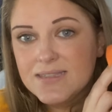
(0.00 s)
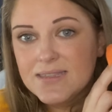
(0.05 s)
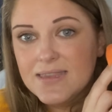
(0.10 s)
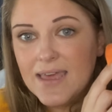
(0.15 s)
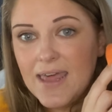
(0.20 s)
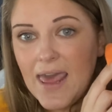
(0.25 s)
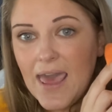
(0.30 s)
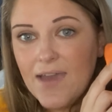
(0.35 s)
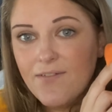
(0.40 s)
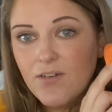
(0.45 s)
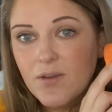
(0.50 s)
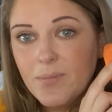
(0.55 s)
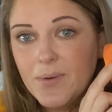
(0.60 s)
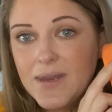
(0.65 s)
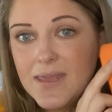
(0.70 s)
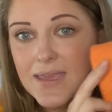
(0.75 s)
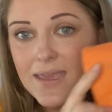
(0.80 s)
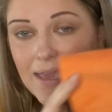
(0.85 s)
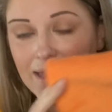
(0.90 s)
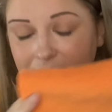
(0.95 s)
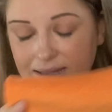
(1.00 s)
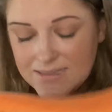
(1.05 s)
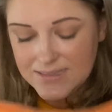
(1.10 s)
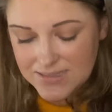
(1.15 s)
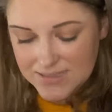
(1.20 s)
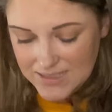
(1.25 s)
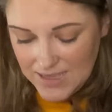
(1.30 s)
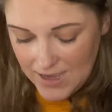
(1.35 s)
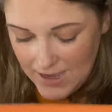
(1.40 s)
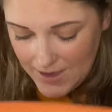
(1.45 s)
that everybody
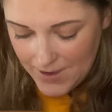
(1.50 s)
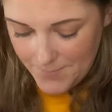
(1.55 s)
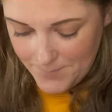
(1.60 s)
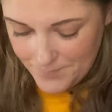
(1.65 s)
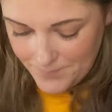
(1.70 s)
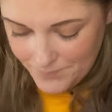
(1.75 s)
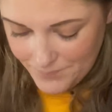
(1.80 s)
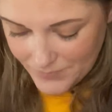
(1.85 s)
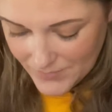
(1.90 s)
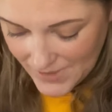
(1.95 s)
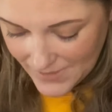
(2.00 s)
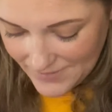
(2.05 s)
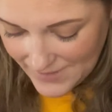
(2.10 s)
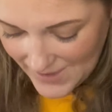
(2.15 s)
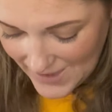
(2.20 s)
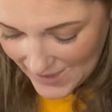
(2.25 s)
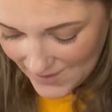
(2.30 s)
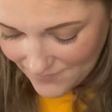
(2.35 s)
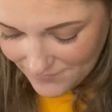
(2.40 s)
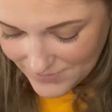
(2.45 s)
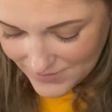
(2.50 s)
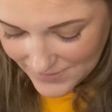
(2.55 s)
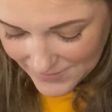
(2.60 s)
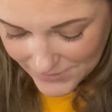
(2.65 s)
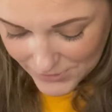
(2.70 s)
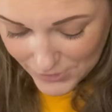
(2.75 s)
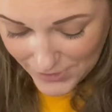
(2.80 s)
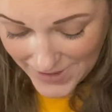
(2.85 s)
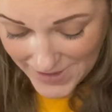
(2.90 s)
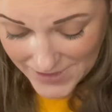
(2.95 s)
gets that have the
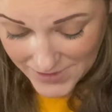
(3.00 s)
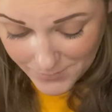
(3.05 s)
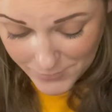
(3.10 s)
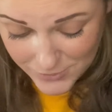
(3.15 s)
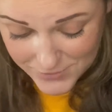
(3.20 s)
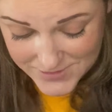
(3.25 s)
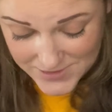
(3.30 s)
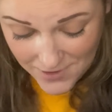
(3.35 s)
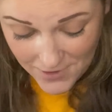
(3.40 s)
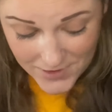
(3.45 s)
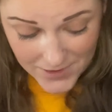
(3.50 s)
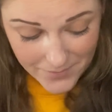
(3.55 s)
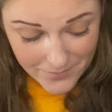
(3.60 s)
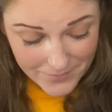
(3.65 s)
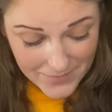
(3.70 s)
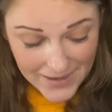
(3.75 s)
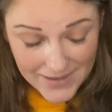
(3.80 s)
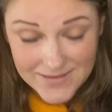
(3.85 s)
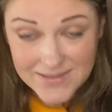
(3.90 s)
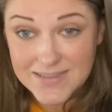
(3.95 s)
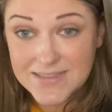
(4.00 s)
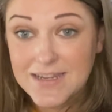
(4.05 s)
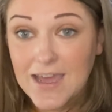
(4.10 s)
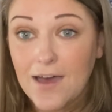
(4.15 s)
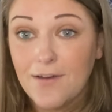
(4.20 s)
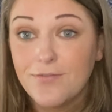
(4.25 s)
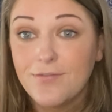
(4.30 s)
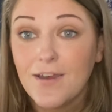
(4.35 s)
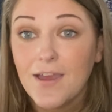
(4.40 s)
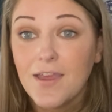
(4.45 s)
little animals on them and
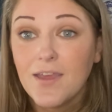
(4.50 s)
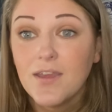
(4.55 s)
stuff,